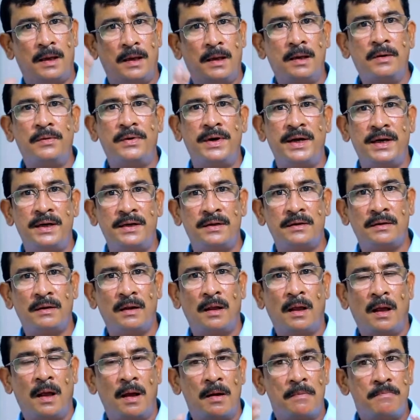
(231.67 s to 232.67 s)
You read,
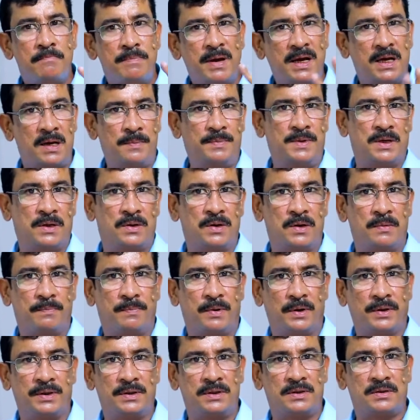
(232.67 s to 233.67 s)
pick up the good
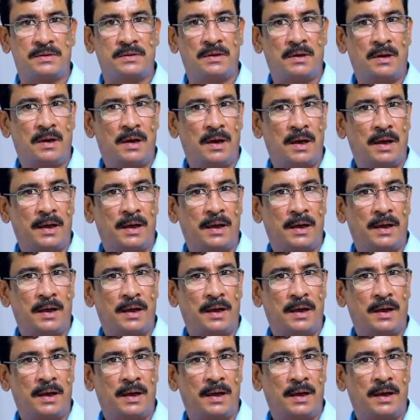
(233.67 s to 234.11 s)
points,